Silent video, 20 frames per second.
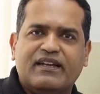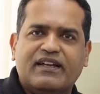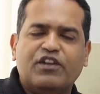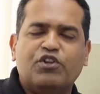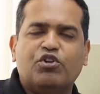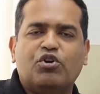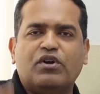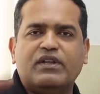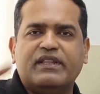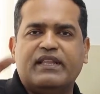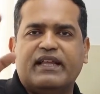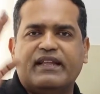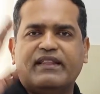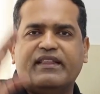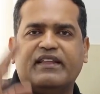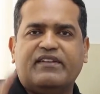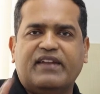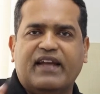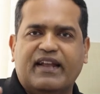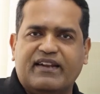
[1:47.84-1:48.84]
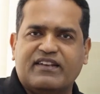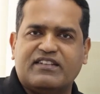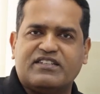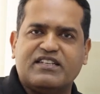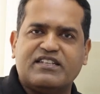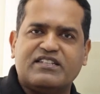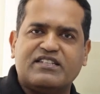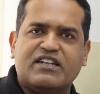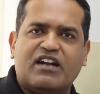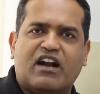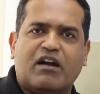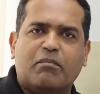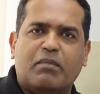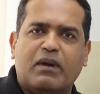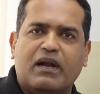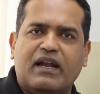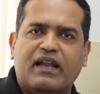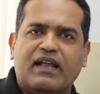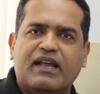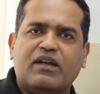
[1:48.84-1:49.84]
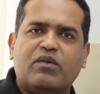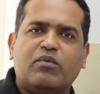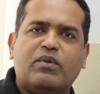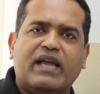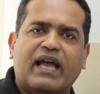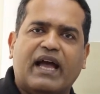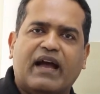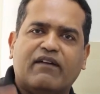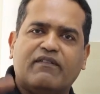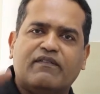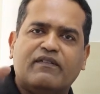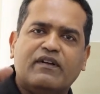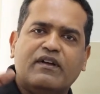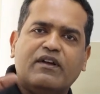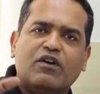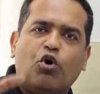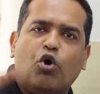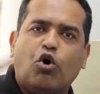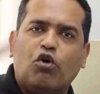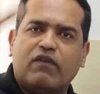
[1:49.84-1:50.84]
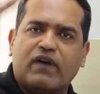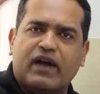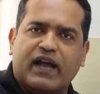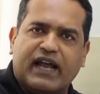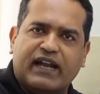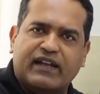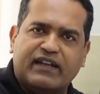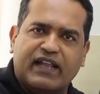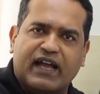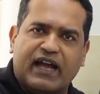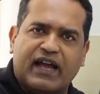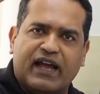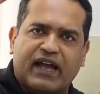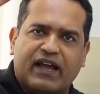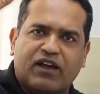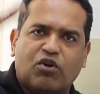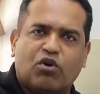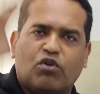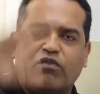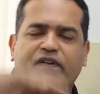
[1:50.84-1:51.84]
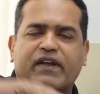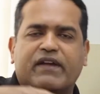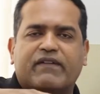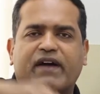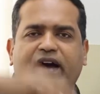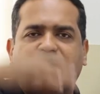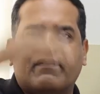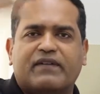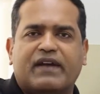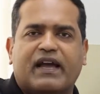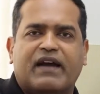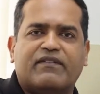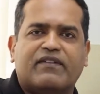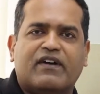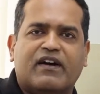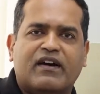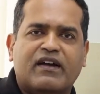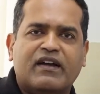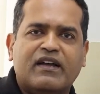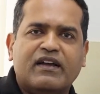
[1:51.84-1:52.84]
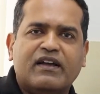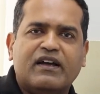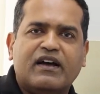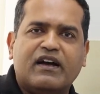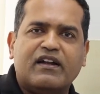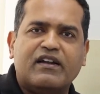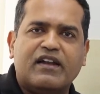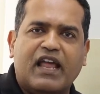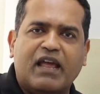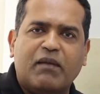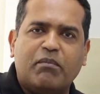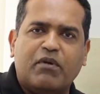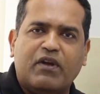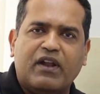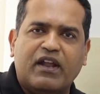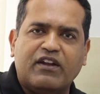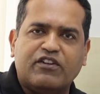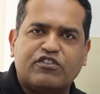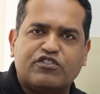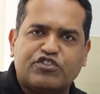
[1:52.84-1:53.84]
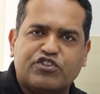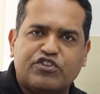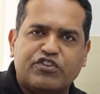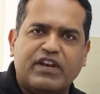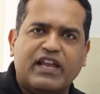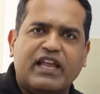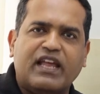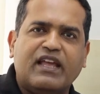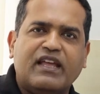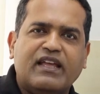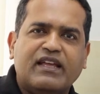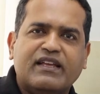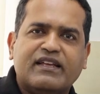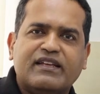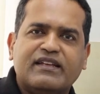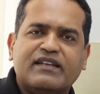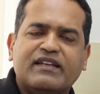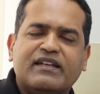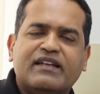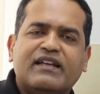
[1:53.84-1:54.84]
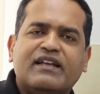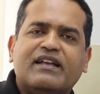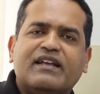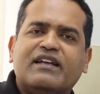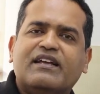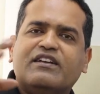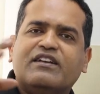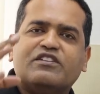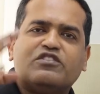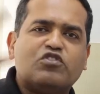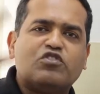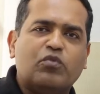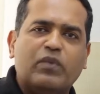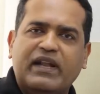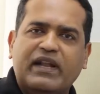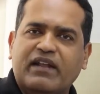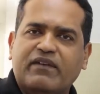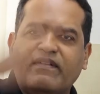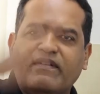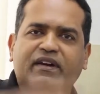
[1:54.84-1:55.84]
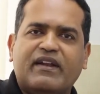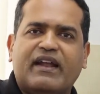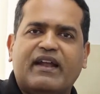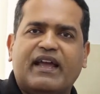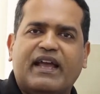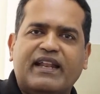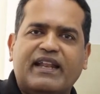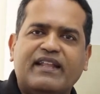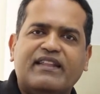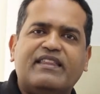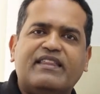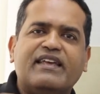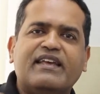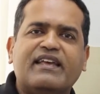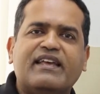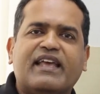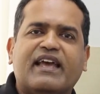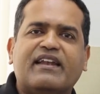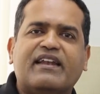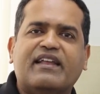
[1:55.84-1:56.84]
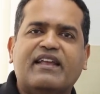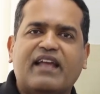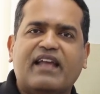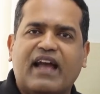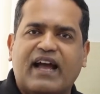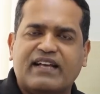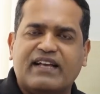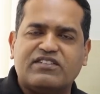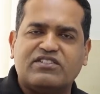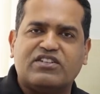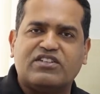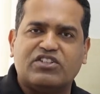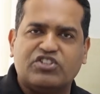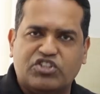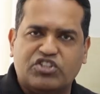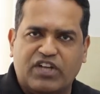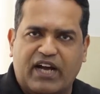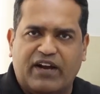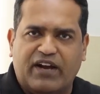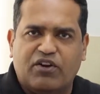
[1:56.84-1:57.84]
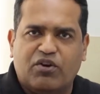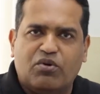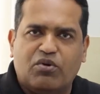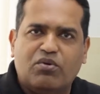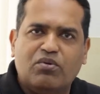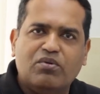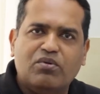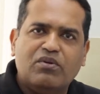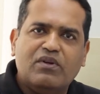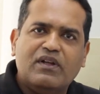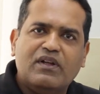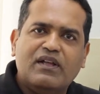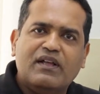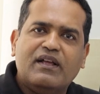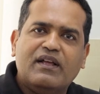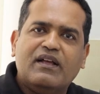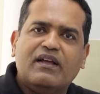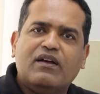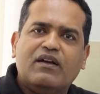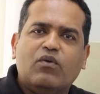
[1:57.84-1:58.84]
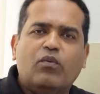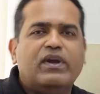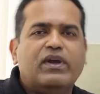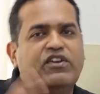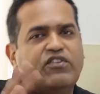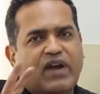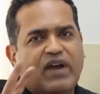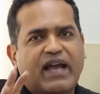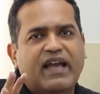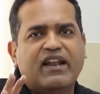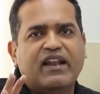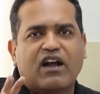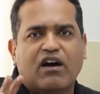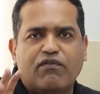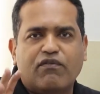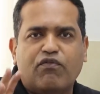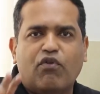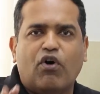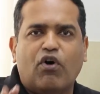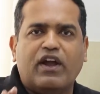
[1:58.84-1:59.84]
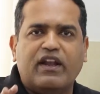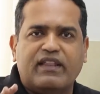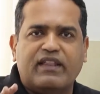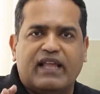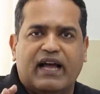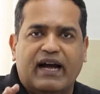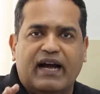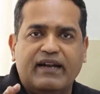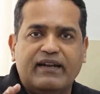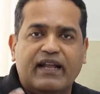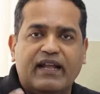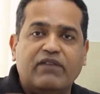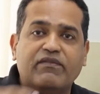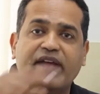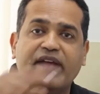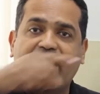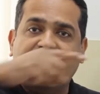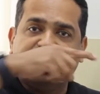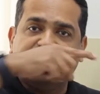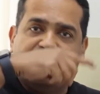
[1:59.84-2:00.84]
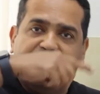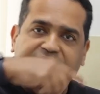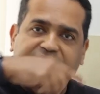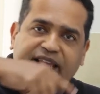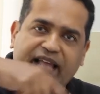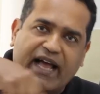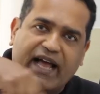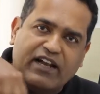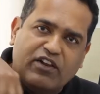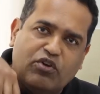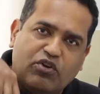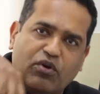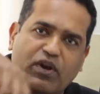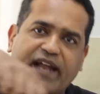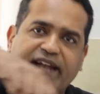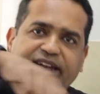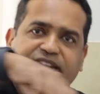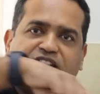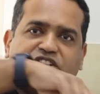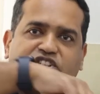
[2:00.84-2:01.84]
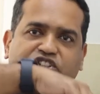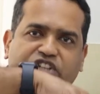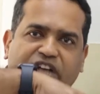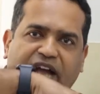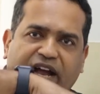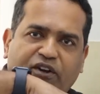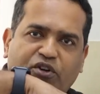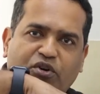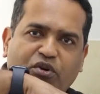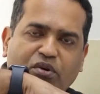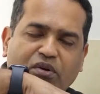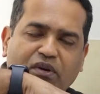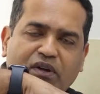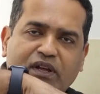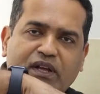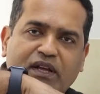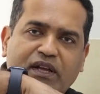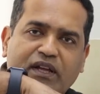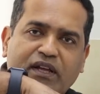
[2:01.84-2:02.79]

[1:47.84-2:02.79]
You know, in the terraces in our building, we have overhead tank, or we have a neighboring tree. So whenever anything can cast a shadow, we try and avoid that, and we actually calculate the shadow